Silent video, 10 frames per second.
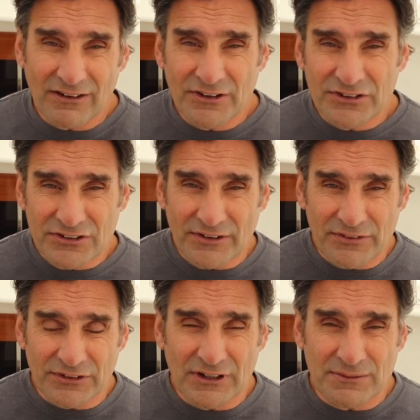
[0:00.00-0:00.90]
All this
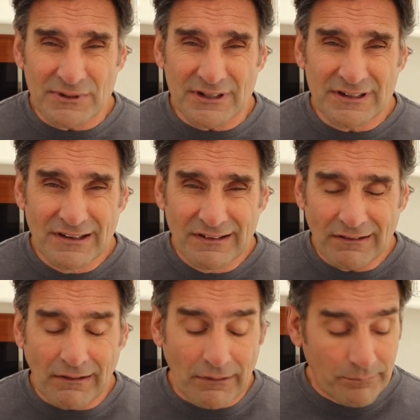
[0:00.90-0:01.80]
stuff is going to be
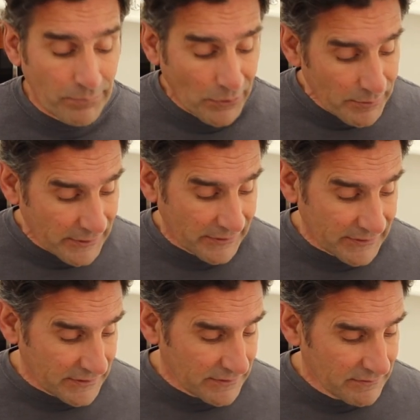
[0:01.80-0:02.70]
uh,
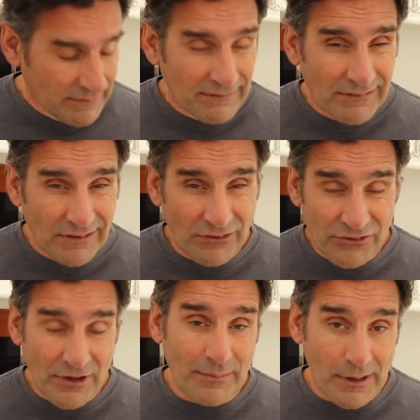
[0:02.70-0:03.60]
permanently or
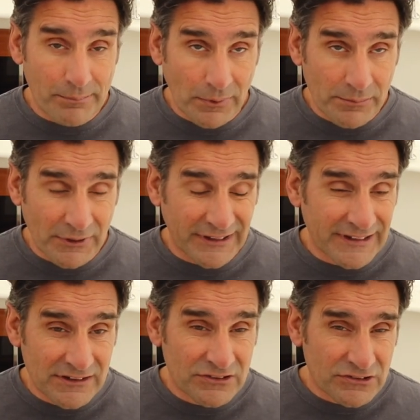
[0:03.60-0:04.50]
semi-permanently
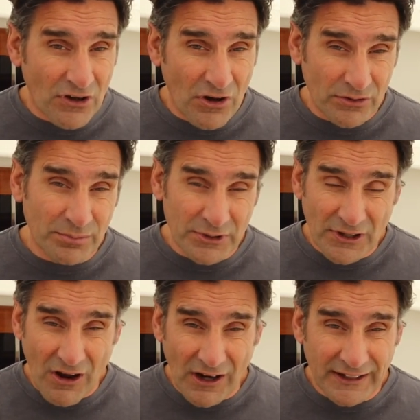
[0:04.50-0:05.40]
installed with
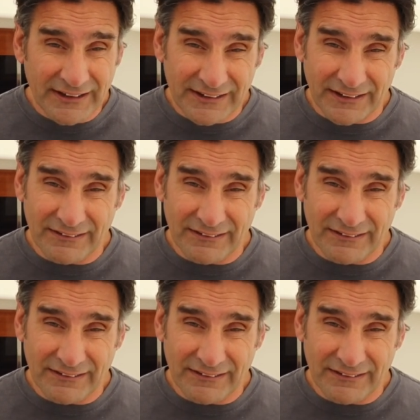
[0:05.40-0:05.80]
caulking